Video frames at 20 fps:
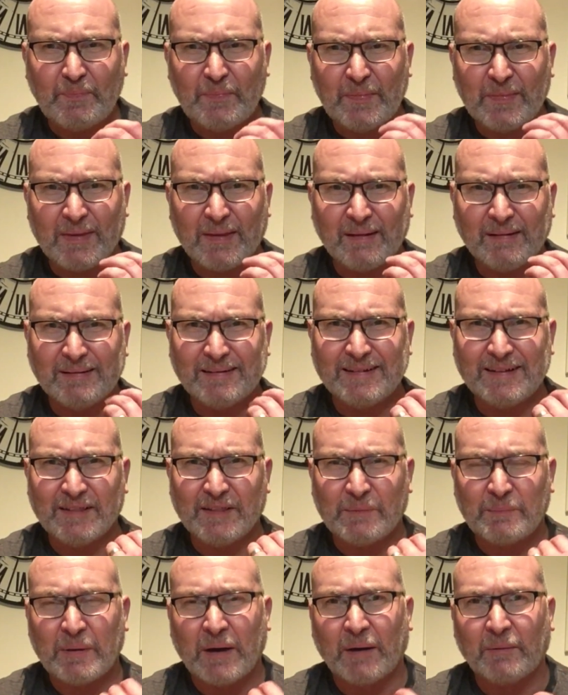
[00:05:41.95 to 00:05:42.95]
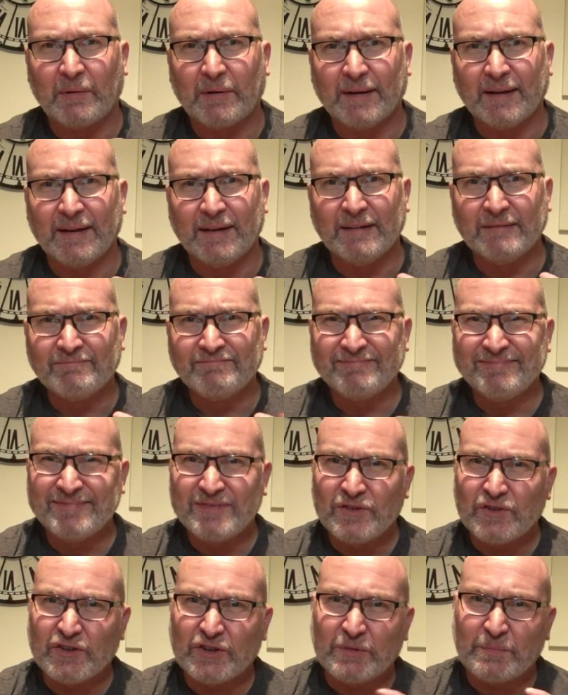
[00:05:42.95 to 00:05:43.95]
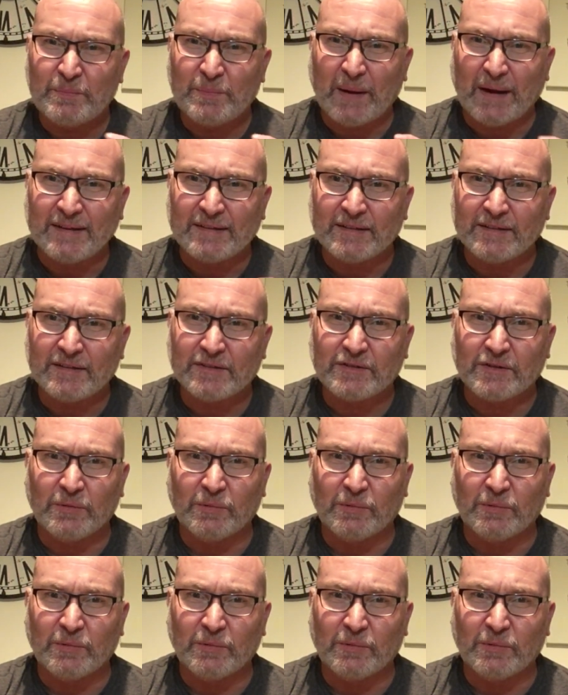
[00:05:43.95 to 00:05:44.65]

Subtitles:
and the peppery spiciness